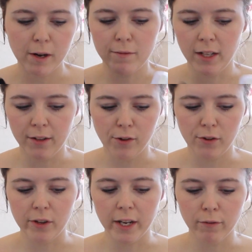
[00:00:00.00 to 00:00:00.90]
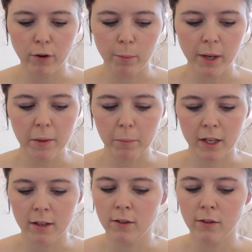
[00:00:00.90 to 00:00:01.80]
but I've left it sitting for a bit
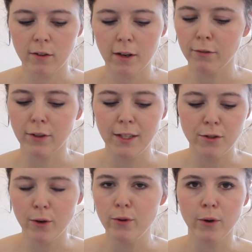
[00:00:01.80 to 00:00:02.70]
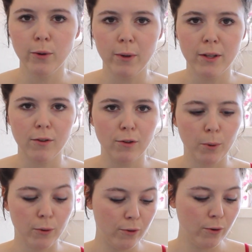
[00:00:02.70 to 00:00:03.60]
because I really don't know whether you're
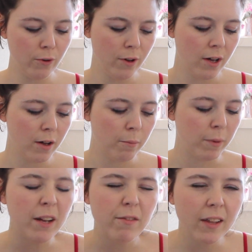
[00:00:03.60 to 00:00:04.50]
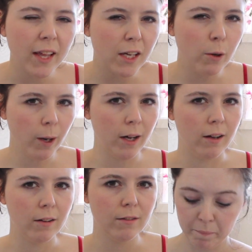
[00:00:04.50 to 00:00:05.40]
supposed to, but I feel like you
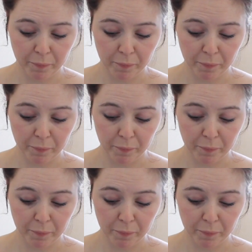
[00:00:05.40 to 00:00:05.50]
are.